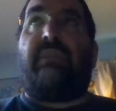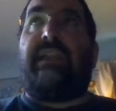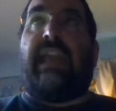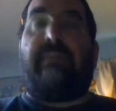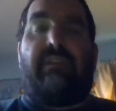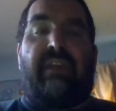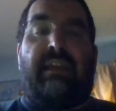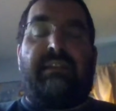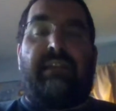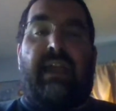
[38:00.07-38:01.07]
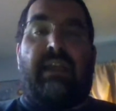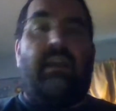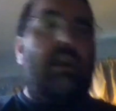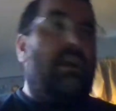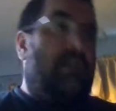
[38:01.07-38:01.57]
when it came to things
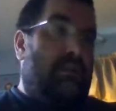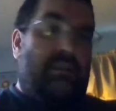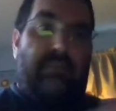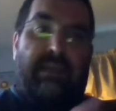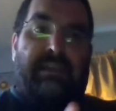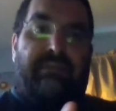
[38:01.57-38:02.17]
like domestic